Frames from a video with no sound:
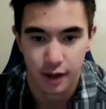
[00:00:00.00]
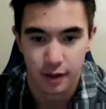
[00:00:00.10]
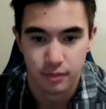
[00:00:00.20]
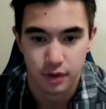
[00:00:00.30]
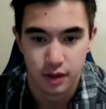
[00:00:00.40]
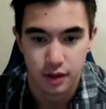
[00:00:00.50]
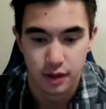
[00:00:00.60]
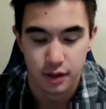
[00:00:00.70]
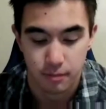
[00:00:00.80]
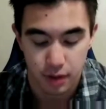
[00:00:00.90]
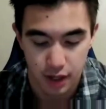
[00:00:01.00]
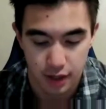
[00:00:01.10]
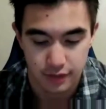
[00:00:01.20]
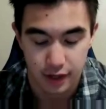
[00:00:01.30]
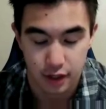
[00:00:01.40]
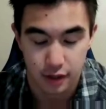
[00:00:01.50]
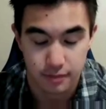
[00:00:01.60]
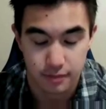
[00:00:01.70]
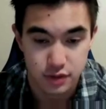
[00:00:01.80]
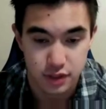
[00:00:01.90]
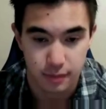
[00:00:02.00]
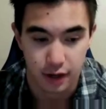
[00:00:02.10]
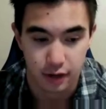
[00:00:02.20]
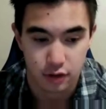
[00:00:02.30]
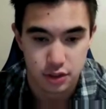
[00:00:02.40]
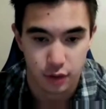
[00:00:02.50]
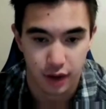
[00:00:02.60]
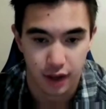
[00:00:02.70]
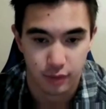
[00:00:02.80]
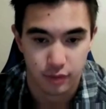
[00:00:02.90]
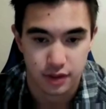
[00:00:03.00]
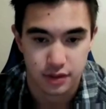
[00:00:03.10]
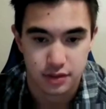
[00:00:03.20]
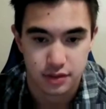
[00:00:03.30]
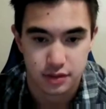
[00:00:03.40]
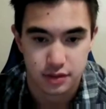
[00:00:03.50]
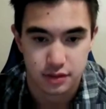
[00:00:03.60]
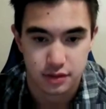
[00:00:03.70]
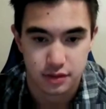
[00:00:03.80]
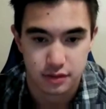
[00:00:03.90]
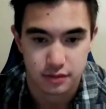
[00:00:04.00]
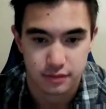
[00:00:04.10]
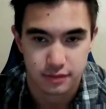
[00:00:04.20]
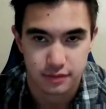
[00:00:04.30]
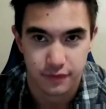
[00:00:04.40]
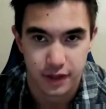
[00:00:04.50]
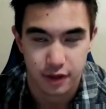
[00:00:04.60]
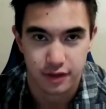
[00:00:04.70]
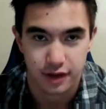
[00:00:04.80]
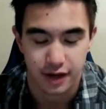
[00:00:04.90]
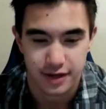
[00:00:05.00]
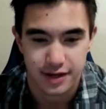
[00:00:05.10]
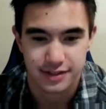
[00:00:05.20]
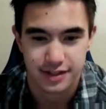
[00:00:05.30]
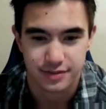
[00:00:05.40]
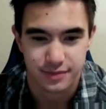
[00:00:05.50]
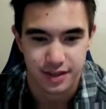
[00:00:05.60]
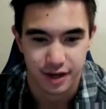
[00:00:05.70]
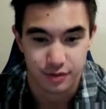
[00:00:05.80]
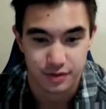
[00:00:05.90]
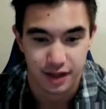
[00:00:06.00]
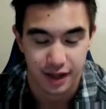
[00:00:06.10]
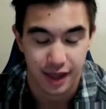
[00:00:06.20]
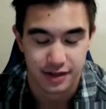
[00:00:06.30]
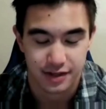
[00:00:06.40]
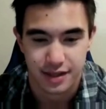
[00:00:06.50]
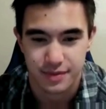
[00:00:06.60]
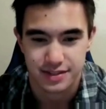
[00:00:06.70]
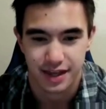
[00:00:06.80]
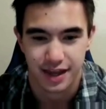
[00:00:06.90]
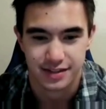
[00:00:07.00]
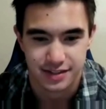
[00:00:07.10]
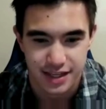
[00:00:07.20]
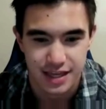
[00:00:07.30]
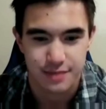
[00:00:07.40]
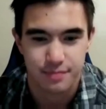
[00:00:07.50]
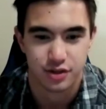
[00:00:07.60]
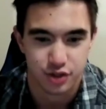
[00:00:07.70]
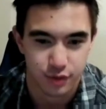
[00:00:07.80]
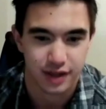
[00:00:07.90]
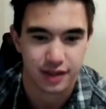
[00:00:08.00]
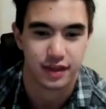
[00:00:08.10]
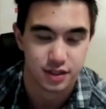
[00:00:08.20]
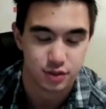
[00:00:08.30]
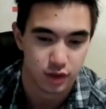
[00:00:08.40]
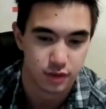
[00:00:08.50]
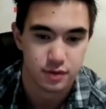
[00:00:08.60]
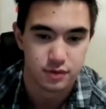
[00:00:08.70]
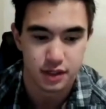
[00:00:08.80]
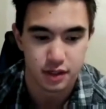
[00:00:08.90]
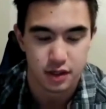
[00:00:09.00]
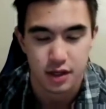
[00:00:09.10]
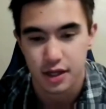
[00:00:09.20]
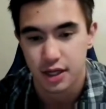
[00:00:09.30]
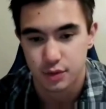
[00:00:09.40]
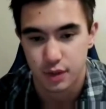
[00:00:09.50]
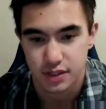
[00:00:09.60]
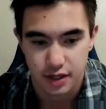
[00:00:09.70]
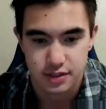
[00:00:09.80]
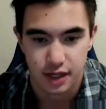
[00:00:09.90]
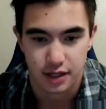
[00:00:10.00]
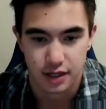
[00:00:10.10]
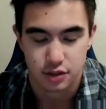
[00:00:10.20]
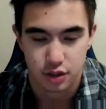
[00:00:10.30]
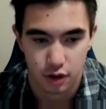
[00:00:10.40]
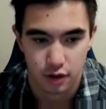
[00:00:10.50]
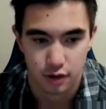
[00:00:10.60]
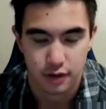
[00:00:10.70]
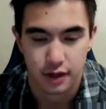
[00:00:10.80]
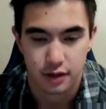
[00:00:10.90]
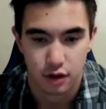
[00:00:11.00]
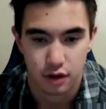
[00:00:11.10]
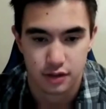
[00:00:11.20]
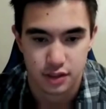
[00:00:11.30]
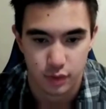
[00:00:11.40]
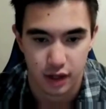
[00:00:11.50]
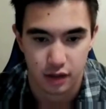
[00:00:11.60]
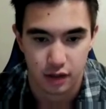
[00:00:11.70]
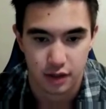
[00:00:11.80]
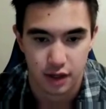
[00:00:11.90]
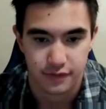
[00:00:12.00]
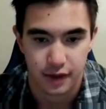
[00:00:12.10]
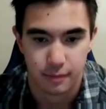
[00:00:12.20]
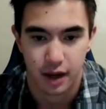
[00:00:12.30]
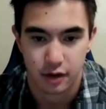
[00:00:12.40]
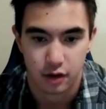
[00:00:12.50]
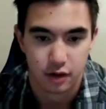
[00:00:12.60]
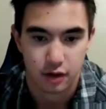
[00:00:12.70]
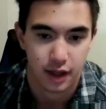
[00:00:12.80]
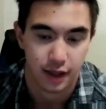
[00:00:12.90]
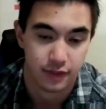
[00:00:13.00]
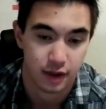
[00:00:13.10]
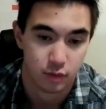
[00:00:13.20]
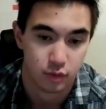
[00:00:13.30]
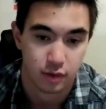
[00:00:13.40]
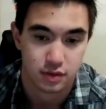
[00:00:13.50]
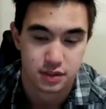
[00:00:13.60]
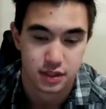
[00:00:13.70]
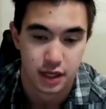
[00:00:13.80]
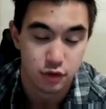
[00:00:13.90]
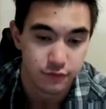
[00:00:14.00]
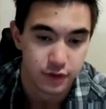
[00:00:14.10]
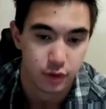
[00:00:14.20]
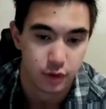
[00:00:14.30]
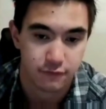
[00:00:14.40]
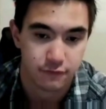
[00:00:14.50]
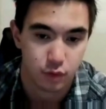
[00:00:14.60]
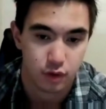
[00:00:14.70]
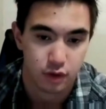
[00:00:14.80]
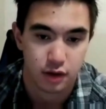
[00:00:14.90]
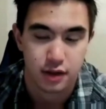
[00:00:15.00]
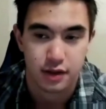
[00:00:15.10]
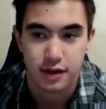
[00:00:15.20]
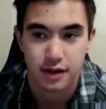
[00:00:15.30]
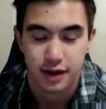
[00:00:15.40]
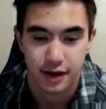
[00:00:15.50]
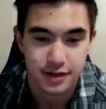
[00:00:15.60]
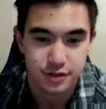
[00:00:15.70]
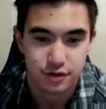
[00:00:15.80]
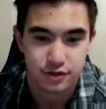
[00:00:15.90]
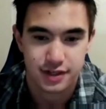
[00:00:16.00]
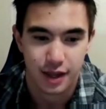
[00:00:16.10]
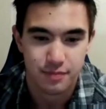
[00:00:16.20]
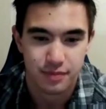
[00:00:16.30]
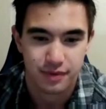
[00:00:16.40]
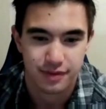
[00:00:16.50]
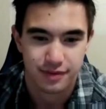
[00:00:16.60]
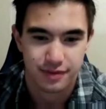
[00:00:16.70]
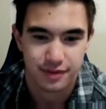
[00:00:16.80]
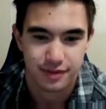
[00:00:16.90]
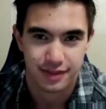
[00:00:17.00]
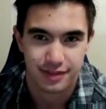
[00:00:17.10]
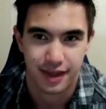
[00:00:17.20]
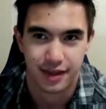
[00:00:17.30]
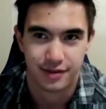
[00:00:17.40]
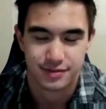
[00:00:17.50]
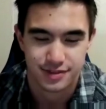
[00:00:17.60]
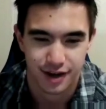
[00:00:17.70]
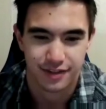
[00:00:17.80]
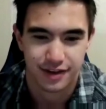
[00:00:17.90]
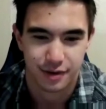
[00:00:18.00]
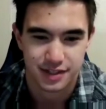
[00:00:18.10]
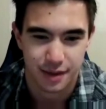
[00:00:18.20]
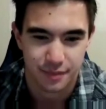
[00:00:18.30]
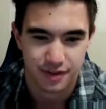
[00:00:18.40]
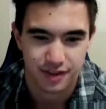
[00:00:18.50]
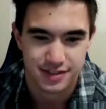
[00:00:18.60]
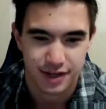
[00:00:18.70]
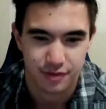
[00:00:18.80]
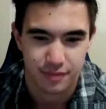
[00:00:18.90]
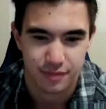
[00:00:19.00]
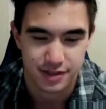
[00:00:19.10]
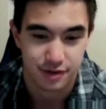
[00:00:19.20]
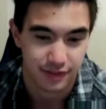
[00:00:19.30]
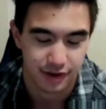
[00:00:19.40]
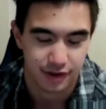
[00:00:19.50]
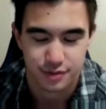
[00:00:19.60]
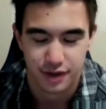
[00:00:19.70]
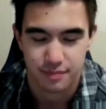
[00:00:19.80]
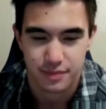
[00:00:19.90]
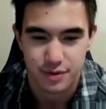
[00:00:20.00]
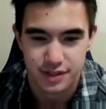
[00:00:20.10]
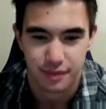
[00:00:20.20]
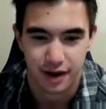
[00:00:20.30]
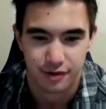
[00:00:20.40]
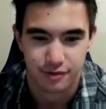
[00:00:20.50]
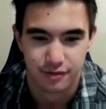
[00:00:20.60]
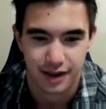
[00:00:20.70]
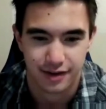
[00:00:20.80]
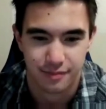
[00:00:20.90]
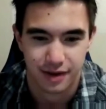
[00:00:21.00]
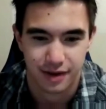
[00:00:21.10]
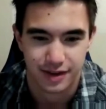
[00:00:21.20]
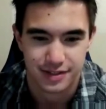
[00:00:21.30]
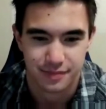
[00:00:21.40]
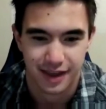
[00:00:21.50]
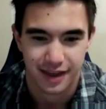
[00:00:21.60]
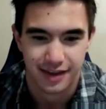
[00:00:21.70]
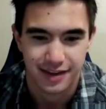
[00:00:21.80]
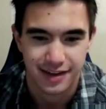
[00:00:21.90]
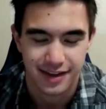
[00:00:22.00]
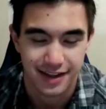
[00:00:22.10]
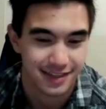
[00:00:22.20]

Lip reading: Um, but then I got a music minor, so I was figured that I needed to, again, to keep me sane, just keep on doing things with music. So I studied jazz guitar in college as well and got that minor. And then when I was interviewing for an internship, they saw that I was a chemical engineering major and then I also had a music minor written on my resume.